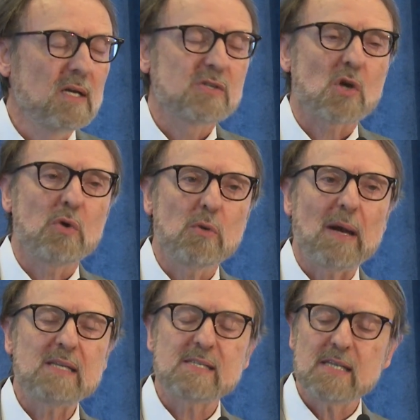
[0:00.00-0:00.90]
So you
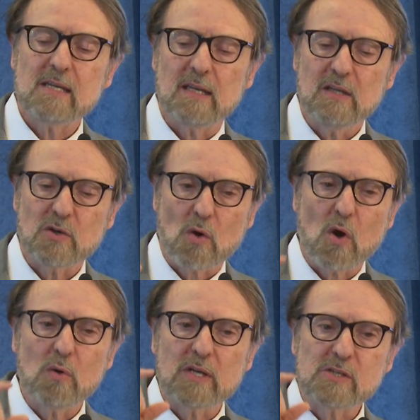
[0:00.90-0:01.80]
might see it in your
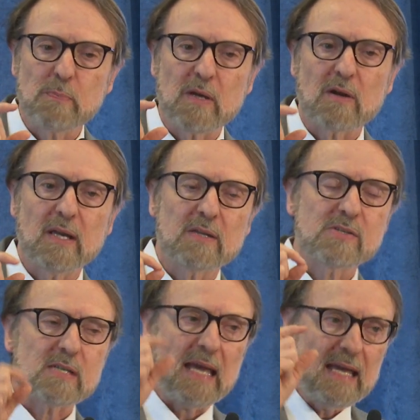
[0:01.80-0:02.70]
own
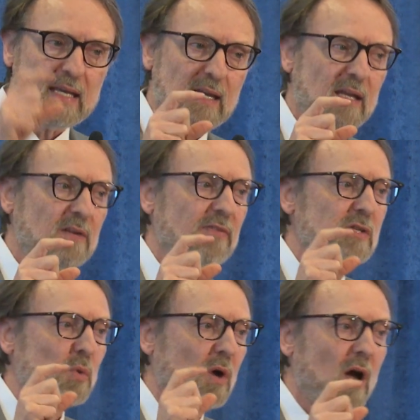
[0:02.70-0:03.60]
experience in an
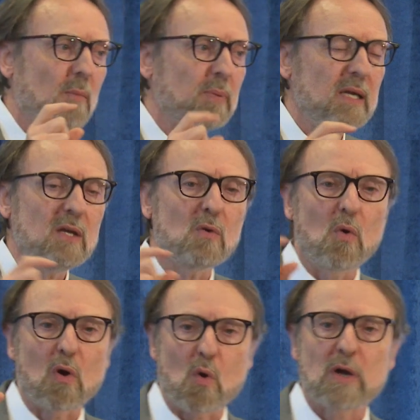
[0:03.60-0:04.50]
individual company
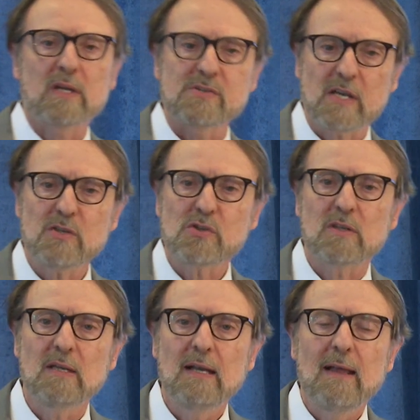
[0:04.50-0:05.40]
or organization,